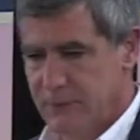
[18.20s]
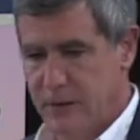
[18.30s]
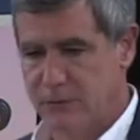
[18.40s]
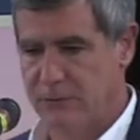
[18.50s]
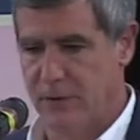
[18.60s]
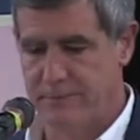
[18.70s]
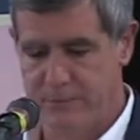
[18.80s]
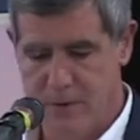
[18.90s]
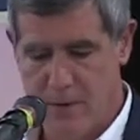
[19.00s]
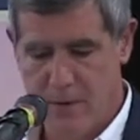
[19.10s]
Thanks, Tom.
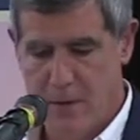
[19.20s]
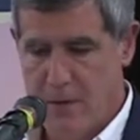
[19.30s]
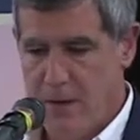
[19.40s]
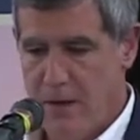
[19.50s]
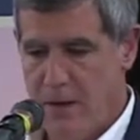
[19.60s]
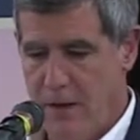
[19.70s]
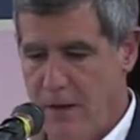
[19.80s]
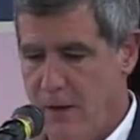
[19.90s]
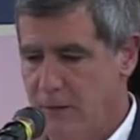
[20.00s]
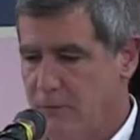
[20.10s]

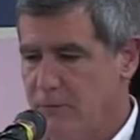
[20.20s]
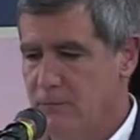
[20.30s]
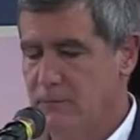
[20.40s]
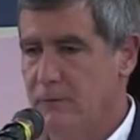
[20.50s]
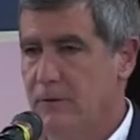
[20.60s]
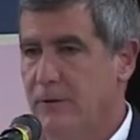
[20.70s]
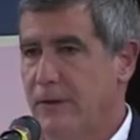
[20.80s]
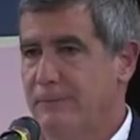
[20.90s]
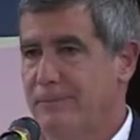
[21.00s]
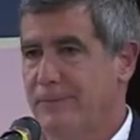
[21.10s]
Uh,
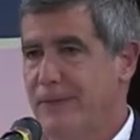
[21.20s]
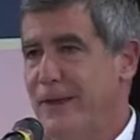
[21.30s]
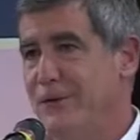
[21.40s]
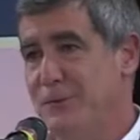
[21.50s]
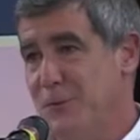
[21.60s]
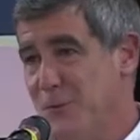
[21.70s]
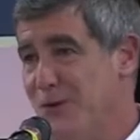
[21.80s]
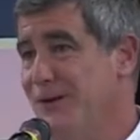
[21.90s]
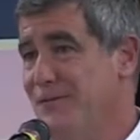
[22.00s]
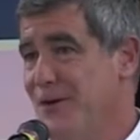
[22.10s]
it has been
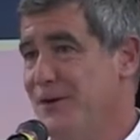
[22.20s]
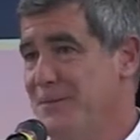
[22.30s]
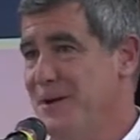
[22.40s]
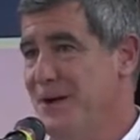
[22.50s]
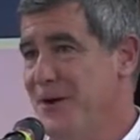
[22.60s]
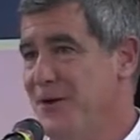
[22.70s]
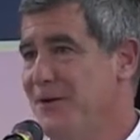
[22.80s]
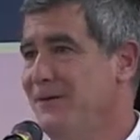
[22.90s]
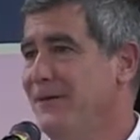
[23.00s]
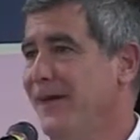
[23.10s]
really fun to be
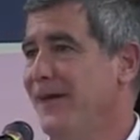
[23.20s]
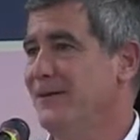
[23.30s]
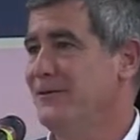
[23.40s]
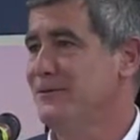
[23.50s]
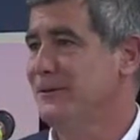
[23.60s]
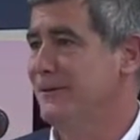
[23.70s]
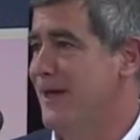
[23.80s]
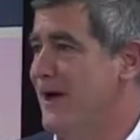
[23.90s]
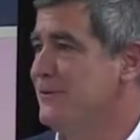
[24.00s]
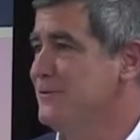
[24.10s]
here and to see
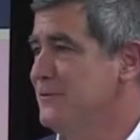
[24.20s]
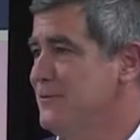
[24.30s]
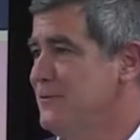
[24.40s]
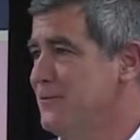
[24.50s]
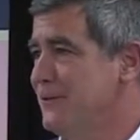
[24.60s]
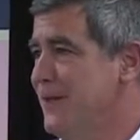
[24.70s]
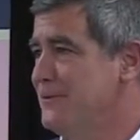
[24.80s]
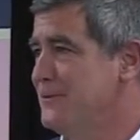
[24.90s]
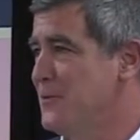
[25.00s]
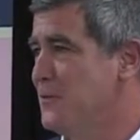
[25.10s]
lots of
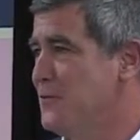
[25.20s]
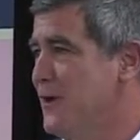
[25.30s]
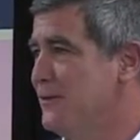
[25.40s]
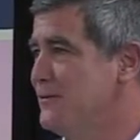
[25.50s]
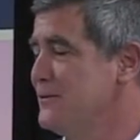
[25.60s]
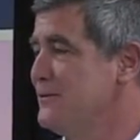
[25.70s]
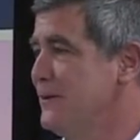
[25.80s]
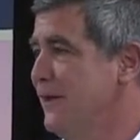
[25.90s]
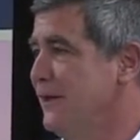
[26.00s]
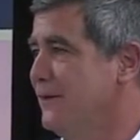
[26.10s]
lots of old friends.
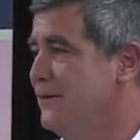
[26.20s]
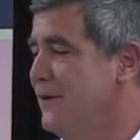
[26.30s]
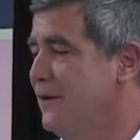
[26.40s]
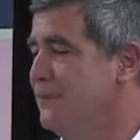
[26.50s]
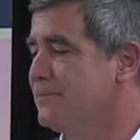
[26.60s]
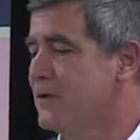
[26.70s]
And uh,